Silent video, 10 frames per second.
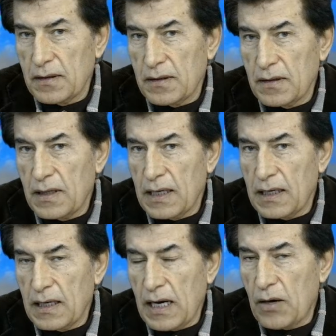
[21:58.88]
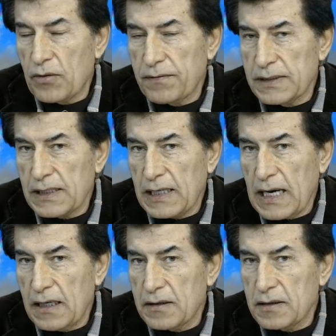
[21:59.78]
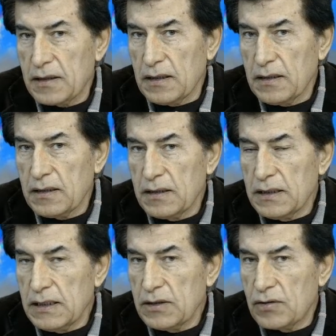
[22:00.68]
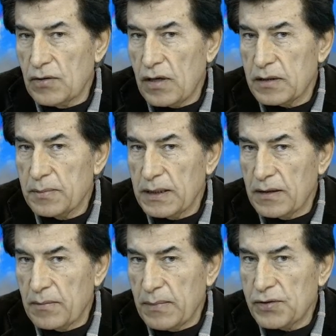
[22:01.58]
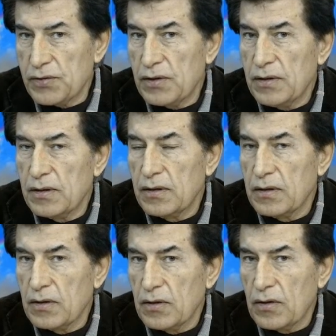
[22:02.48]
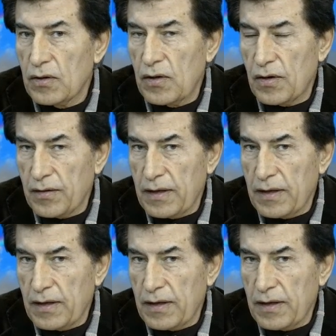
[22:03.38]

then our physicality need not be the measure or the